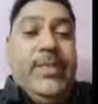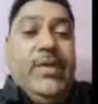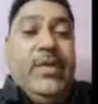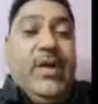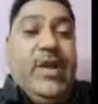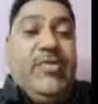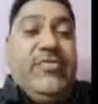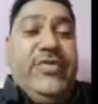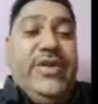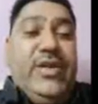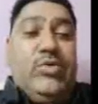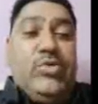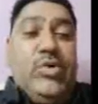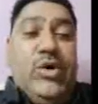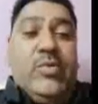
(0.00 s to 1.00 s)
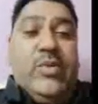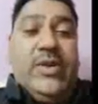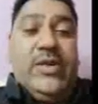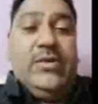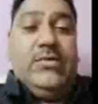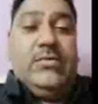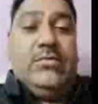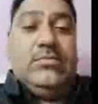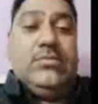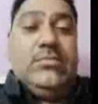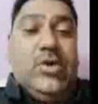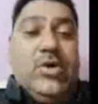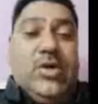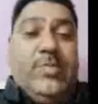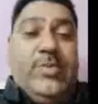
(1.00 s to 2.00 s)
And we need to avoid
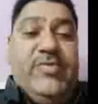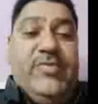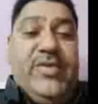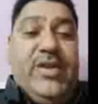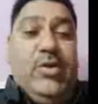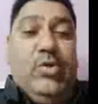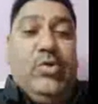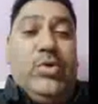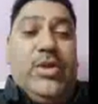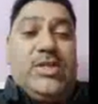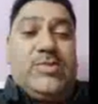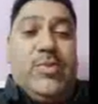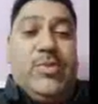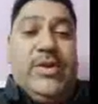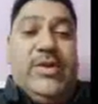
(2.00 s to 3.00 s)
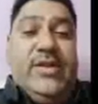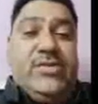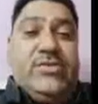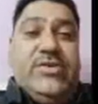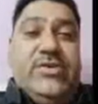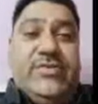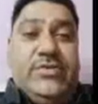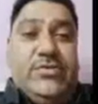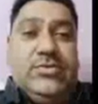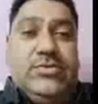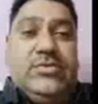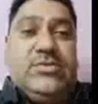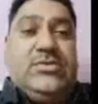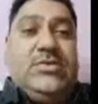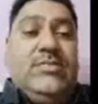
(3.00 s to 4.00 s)
or prevent overexploitation of
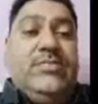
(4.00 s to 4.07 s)
resource.